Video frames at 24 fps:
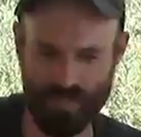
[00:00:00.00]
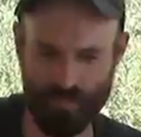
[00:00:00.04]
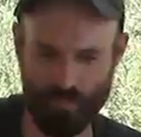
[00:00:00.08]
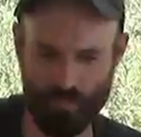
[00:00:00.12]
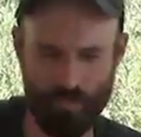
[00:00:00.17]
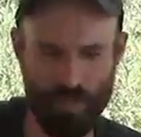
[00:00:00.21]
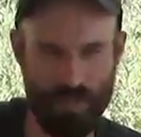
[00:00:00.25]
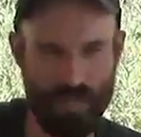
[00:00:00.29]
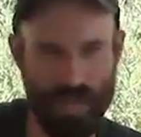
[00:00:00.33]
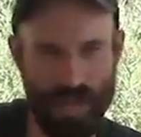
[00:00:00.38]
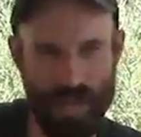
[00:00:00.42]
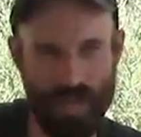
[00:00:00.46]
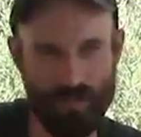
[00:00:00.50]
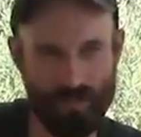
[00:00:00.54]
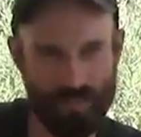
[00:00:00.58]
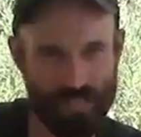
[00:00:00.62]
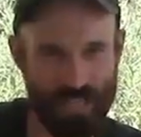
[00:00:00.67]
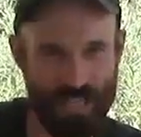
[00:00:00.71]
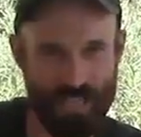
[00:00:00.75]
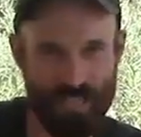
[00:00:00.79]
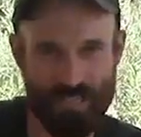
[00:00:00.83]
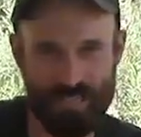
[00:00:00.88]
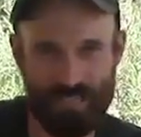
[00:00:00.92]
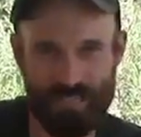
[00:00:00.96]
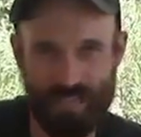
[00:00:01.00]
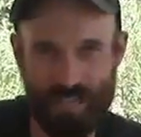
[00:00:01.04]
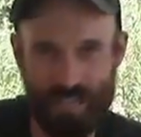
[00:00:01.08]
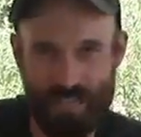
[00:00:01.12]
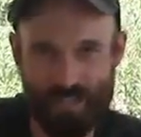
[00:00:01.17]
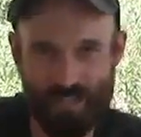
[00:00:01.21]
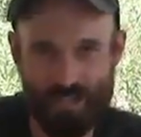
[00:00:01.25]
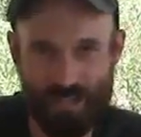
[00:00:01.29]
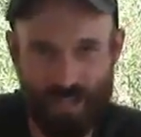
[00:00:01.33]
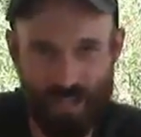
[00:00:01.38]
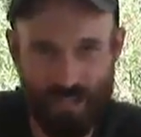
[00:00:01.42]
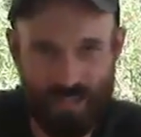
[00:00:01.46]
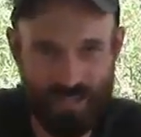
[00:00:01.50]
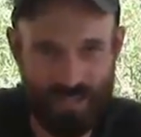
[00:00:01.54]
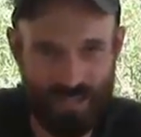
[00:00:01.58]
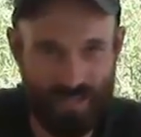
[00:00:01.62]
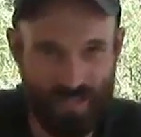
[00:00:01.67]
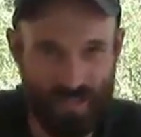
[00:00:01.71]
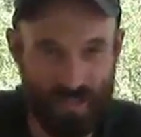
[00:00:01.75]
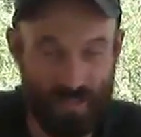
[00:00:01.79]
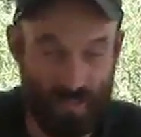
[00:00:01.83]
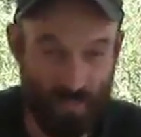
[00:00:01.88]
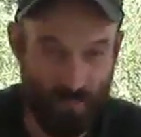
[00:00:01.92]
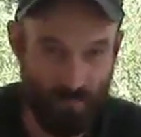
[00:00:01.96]
but owls can't digest
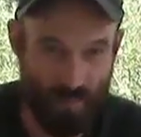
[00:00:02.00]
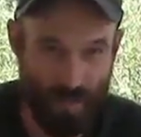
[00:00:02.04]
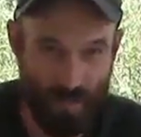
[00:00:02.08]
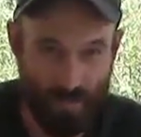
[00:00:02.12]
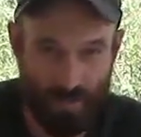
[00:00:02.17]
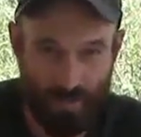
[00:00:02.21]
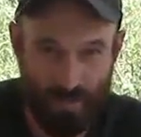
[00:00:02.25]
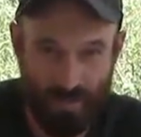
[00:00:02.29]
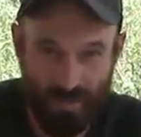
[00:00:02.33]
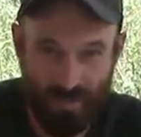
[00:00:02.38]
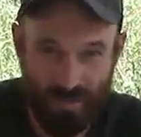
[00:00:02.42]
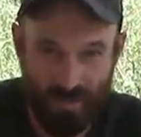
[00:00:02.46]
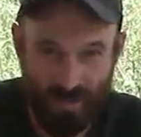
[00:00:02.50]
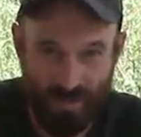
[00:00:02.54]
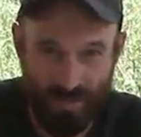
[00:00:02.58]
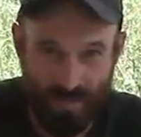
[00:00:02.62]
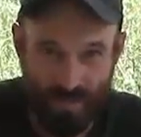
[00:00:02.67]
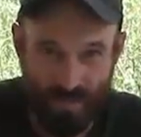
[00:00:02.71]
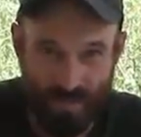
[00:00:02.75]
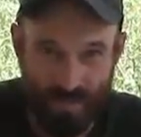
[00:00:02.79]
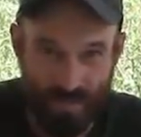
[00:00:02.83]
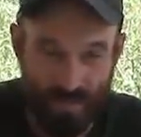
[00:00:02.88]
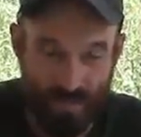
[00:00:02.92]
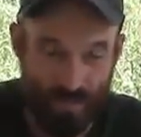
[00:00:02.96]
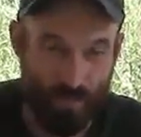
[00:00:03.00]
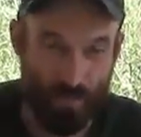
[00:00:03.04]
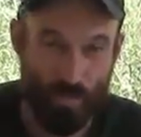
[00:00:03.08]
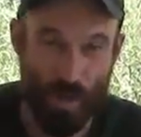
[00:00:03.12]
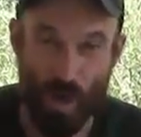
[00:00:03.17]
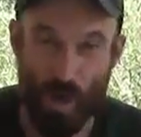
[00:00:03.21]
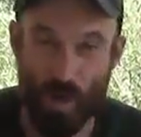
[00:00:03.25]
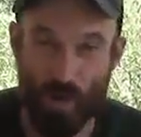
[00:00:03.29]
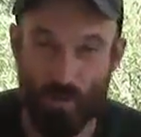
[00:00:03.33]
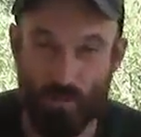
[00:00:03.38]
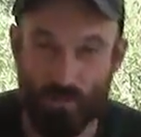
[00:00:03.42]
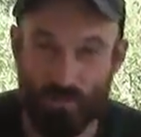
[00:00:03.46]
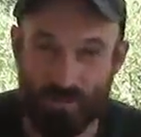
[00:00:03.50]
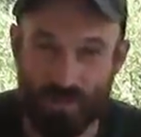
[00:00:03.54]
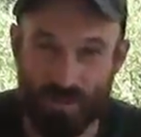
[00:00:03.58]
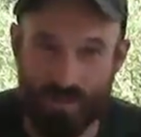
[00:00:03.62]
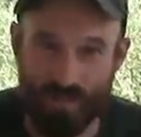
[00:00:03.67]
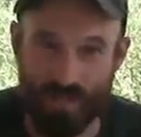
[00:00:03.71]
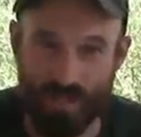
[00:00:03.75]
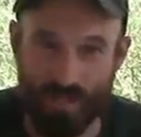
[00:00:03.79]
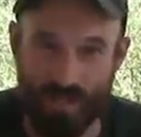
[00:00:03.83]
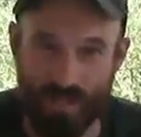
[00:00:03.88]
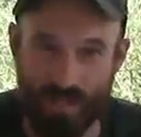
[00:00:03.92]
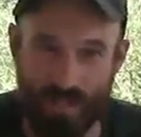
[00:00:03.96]
the feathers, the bones,
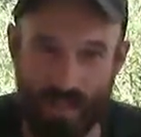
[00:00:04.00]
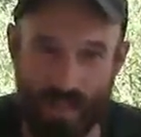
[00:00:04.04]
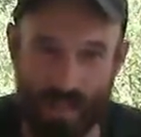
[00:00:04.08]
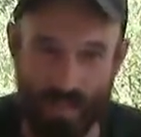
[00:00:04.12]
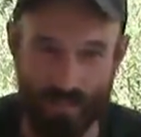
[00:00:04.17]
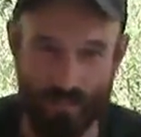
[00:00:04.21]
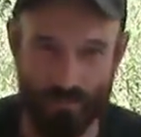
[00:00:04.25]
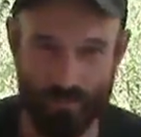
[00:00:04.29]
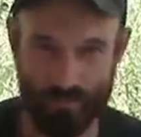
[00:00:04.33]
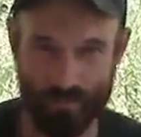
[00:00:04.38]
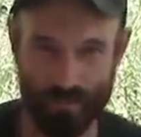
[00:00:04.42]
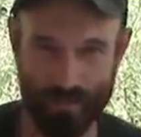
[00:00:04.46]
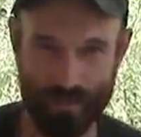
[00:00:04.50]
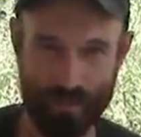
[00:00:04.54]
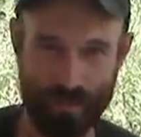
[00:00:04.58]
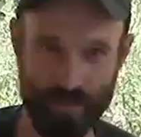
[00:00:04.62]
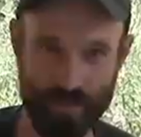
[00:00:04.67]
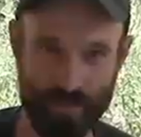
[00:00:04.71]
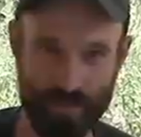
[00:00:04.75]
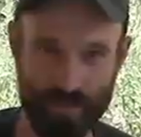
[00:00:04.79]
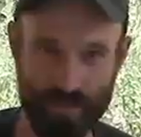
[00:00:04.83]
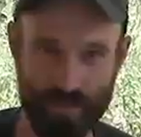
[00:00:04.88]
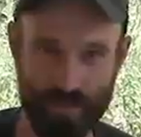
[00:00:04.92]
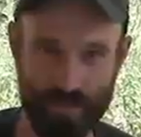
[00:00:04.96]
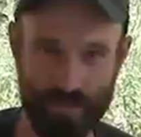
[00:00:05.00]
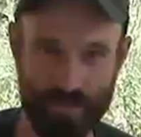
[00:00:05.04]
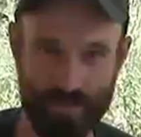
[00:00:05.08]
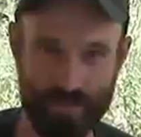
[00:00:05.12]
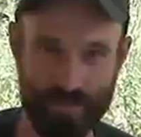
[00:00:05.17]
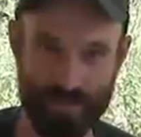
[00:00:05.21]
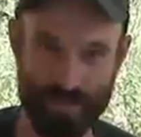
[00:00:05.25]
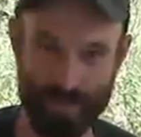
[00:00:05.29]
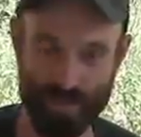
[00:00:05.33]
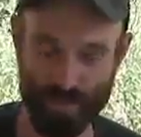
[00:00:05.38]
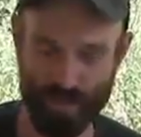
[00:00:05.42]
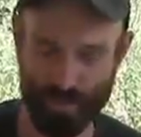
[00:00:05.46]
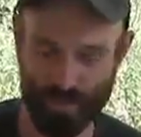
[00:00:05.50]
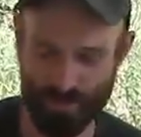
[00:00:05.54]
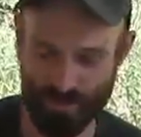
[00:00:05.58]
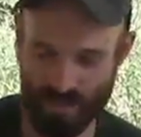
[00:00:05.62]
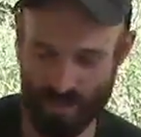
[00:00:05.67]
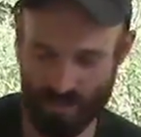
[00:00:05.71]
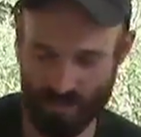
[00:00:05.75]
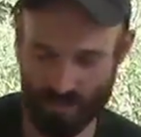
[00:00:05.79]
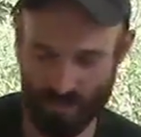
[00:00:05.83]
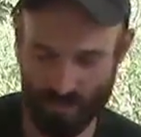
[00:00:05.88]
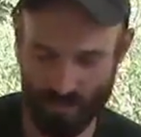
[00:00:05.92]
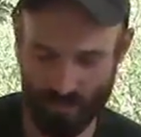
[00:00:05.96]
and the fur. So you know what they
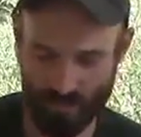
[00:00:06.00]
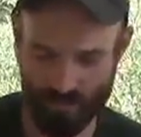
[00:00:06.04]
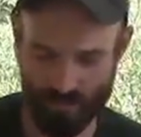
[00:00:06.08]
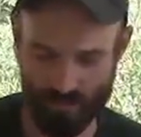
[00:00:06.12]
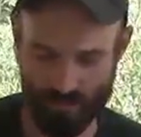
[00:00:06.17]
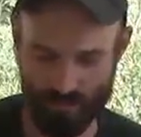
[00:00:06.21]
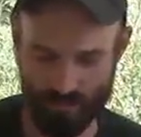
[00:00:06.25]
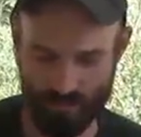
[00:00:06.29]
do?